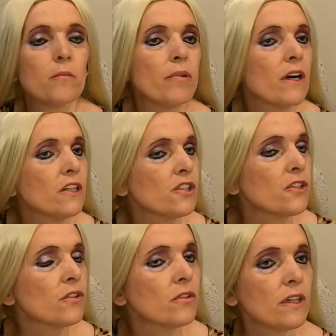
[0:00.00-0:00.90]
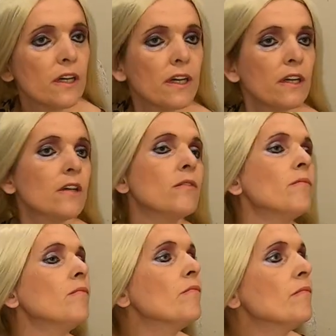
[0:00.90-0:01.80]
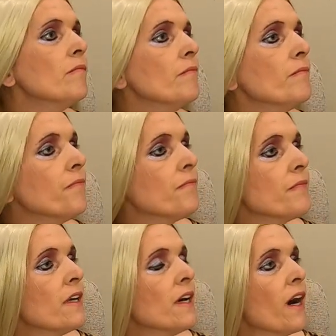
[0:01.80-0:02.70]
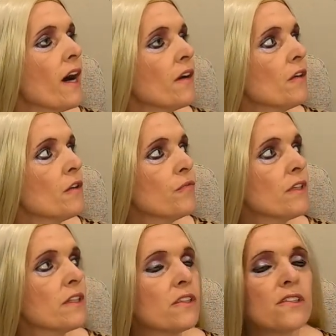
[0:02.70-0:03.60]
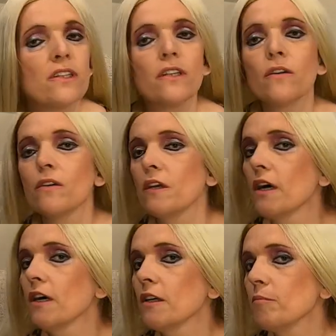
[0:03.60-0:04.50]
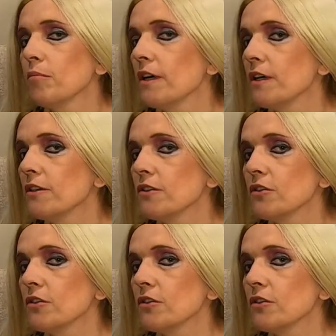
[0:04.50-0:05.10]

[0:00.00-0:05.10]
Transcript: of blush today. I don't know if you can see it or not, but